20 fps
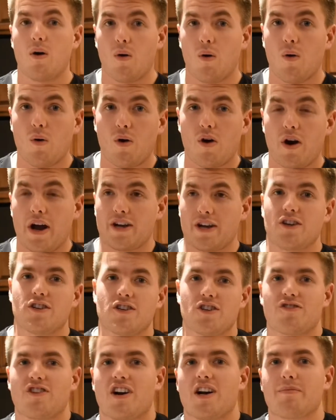Or I could
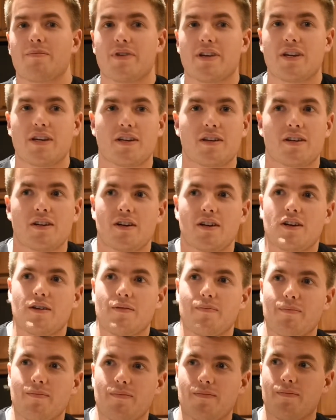just try to be
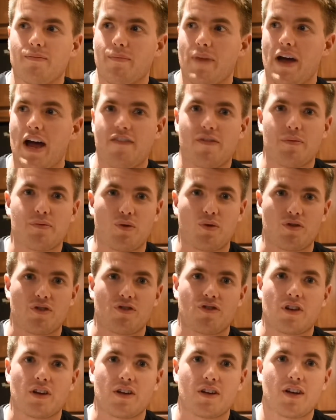Matt from Georgia
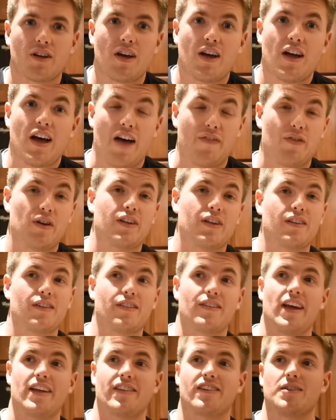Gent. I feel
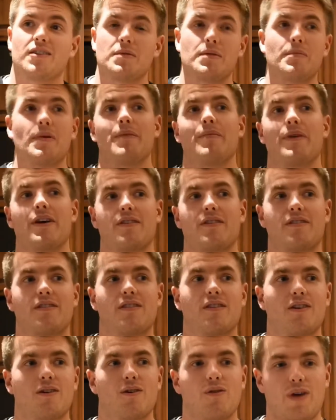like that's going to be my
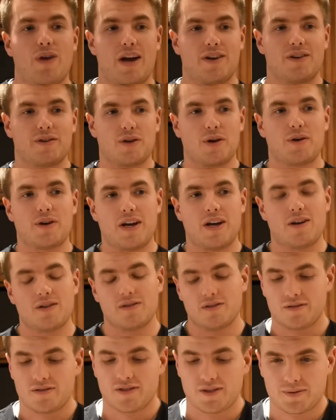best route to go
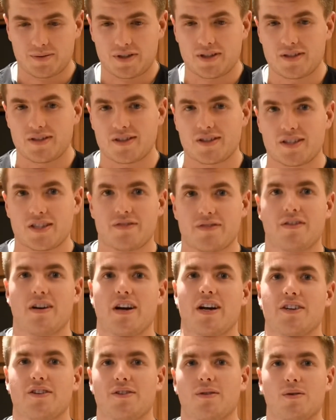down, just because if
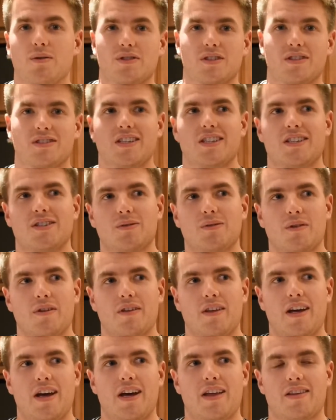I don't succeed
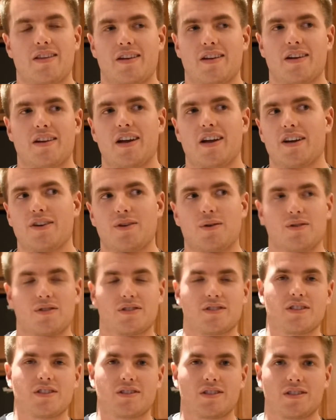doing that, then I don't
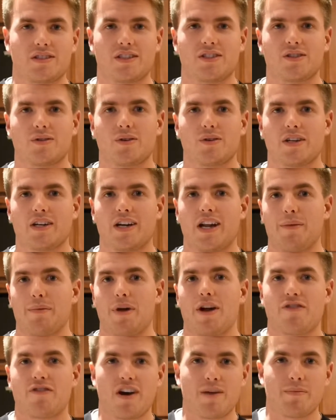succeed doing it. I'm
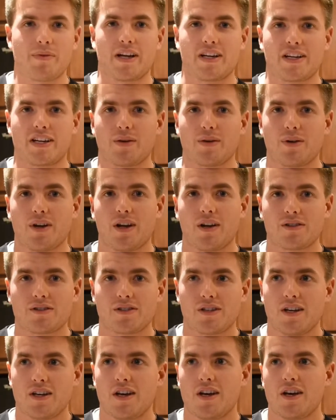not trying to be like anyone else.